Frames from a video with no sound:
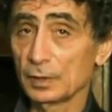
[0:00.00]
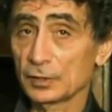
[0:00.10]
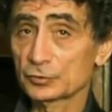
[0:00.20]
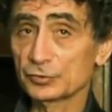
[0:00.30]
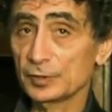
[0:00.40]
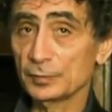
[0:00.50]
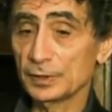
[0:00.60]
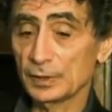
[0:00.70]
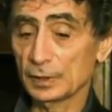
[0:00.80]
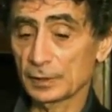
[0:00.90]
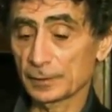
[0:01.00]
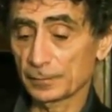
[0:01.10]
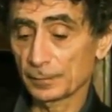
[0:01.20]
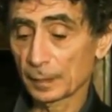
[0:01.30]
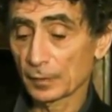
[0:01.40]
extremely
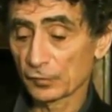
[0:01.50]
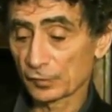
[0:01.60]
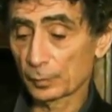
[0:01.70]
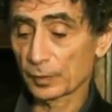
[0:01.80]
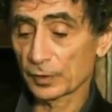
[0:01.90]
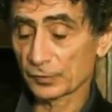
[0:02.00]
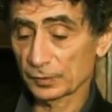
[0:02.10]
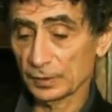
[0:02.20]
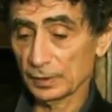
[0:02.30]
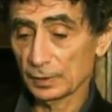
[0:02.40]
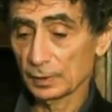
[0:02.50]
sparsely